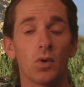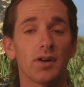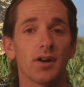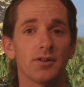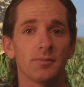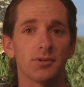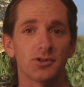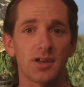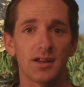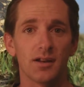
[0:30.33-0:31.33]

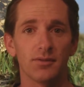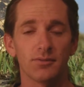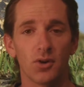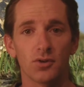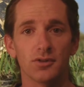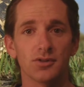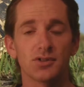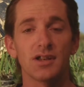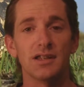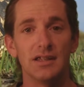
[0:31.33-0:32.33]
100% of the voters
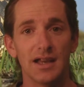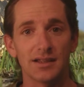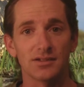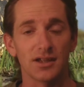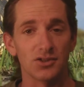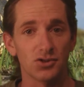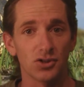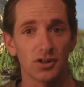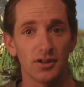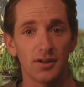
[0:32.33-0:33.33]
said yes, I
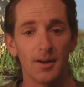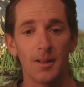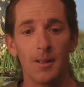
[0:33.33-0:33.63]
should.